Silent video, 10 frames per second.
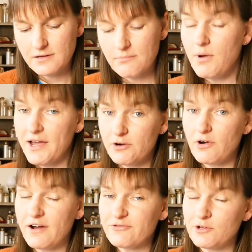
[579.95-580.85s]

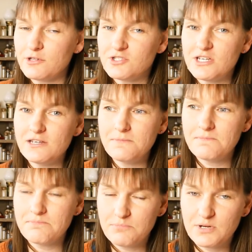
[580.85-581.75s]
Minecraftology.
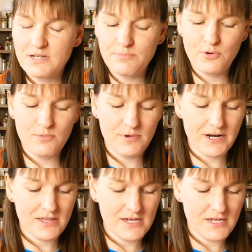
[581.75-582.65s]
Pretty important
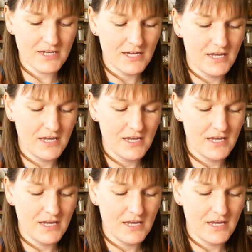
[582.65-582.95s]
one, I think.